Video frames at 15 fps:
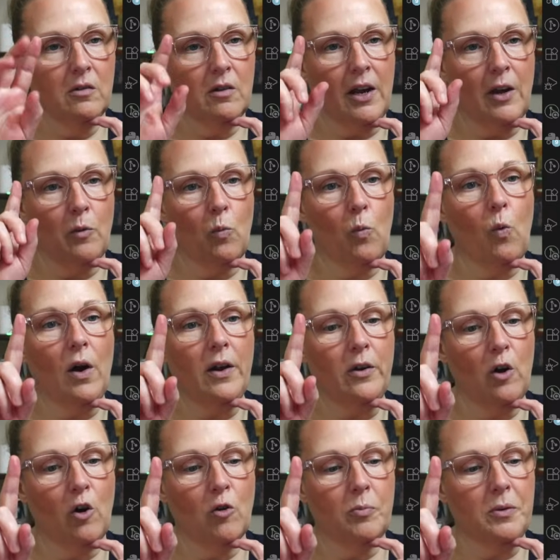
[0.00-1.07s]
and 1
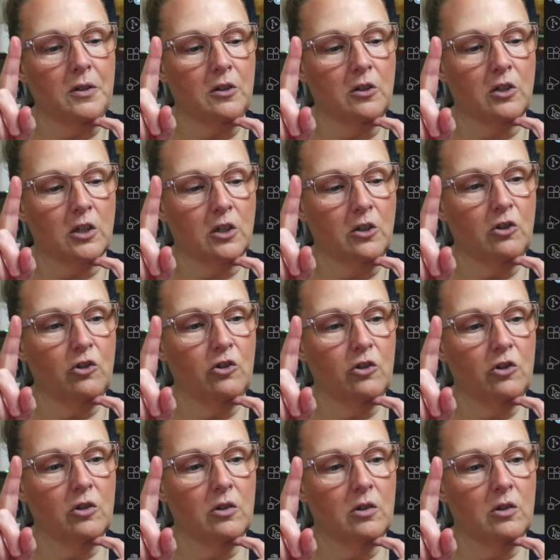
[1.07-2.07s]
open search.